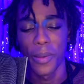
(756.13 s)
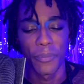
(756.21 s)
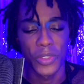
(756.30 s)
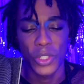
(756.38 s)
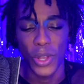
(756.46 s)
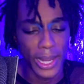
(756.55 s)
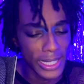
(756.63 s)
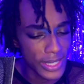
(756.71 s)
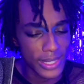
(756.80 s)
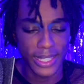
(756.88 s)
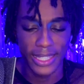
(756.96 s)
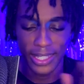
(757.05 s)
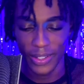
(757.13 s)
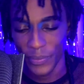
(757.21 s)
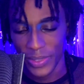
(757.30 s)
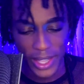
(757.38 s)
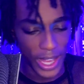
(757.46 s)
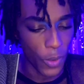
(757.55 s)
So I just like,
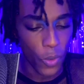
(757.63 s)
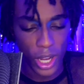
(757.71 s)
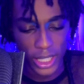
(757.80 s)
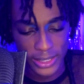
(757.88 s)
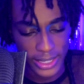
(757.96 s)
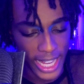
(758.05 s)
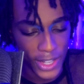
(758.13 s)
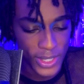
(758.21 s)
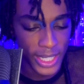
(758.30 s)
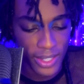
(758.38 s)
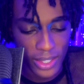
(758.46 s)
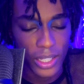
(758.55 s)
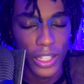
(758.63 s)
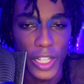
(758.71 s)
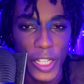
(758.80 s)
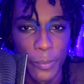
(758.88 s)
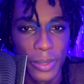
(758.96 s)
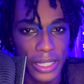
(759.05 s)
I walked outside of the
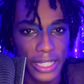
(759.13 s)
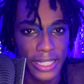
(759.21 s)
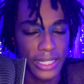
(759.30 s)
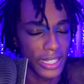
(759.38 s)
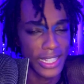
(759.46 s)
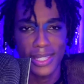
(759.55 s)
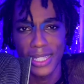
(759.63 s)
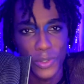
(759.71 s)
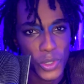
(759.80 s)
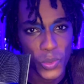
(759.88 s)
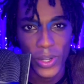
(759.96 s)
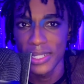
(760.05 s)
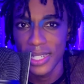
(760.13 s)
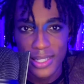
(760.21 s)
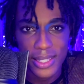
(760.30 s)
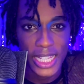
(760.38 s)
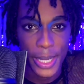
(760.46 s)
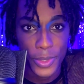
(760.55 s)
club, and like I said, it was right next to
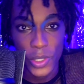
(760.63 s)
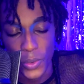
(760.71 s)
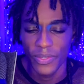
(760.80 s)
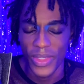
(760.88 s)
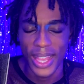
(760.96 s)
Times Square.